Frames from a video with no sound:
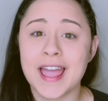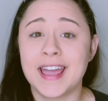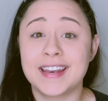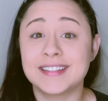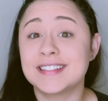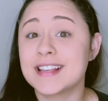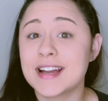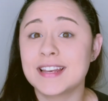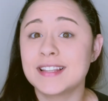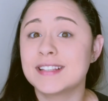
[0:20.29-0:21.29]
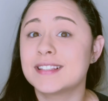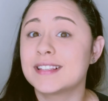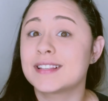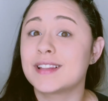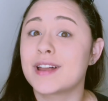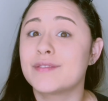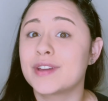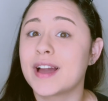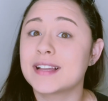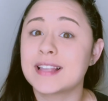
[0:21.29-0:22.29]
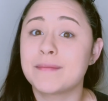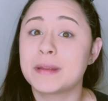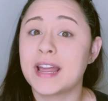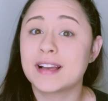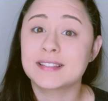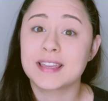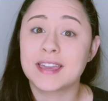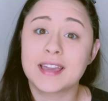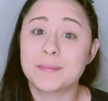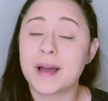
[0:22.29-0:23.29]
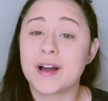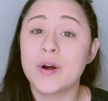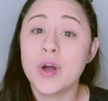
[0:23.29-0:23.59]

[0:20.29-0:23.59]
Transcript: And I decided that since a lot of you guys have been asking about